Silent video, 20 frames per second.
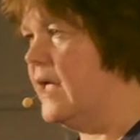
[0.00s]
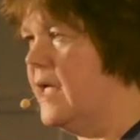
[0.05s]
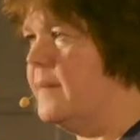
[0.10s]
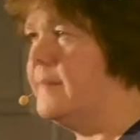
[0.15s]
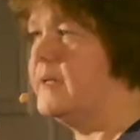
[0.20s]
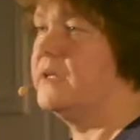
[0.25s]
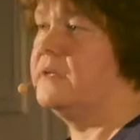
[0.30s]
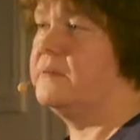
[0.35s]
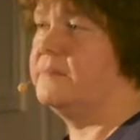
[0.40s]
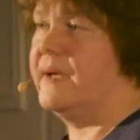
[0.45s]

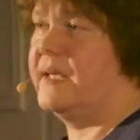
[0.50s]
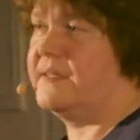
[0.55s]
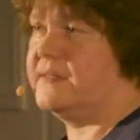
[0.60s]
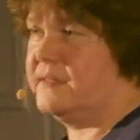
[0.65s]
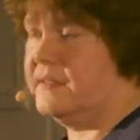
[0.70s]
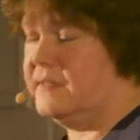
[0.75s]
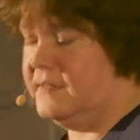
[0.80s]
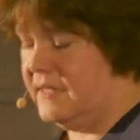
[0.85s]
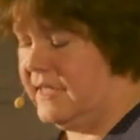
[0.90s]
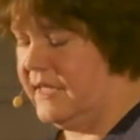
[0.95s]
imminent
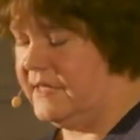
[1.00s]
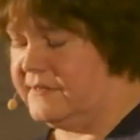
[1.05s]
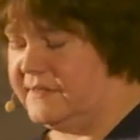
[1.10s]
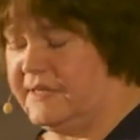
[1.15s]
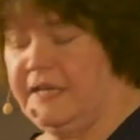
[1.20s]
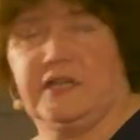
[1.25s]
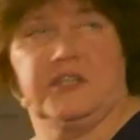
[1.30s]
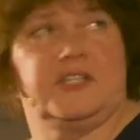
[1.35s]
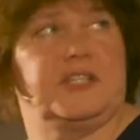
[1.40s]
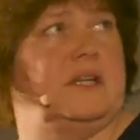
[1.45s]
mass
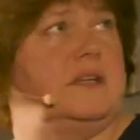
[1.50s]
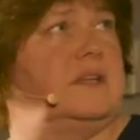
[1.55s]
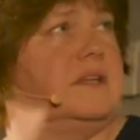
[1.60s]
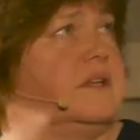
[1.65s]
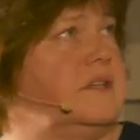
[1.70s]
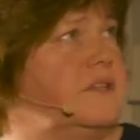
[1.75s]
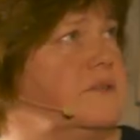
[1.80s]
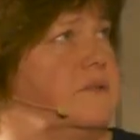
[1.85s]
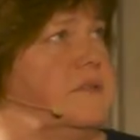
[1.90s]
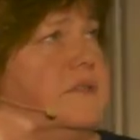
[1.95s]
extinction
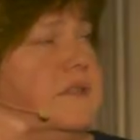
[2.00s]
as a